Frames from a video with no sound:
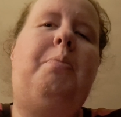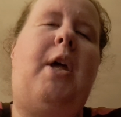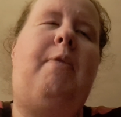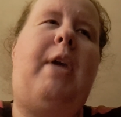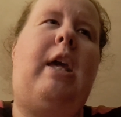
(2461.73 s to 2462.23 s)

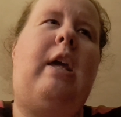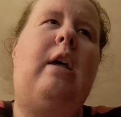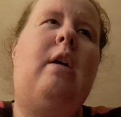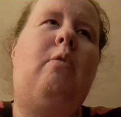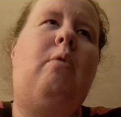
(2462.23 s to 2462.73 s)

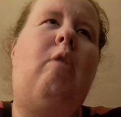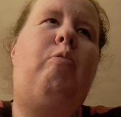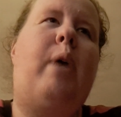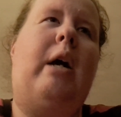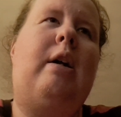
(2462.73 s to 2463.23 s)
movie of
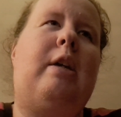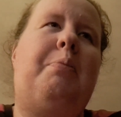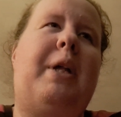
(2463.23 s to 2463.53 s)
where he